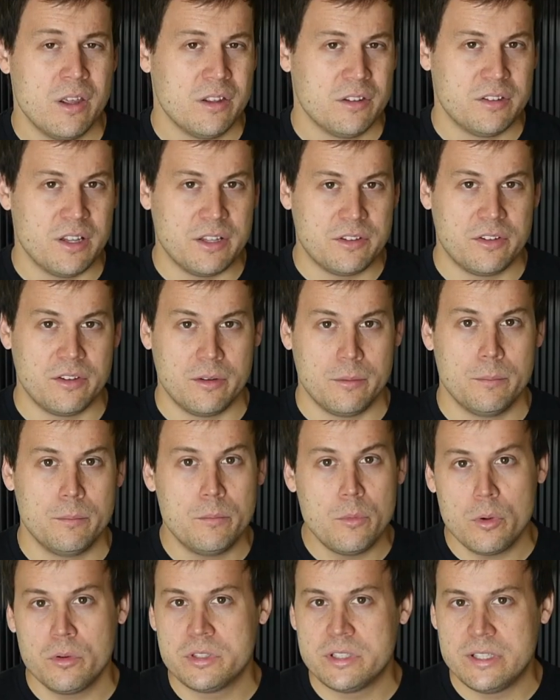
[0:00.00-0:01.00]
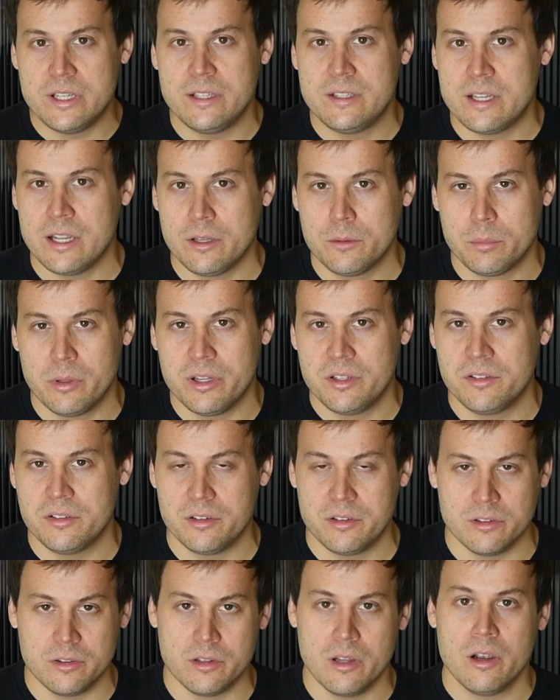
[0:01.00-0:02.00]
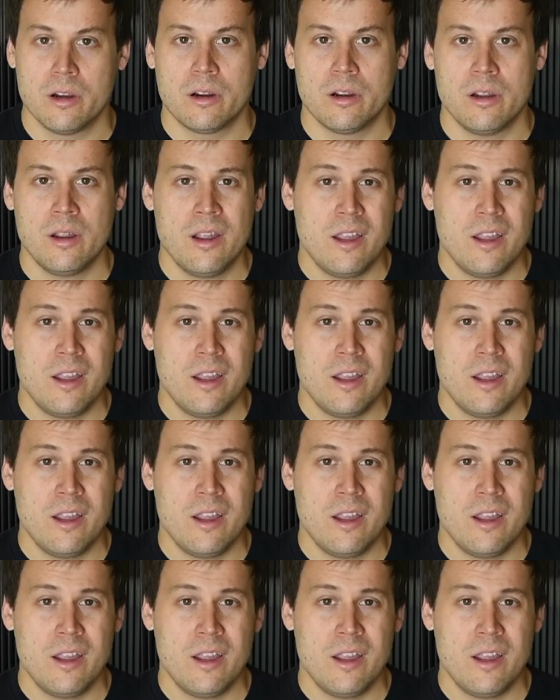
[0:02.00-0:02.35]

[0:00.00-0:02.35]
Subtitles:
So that's the most detailed place you can look.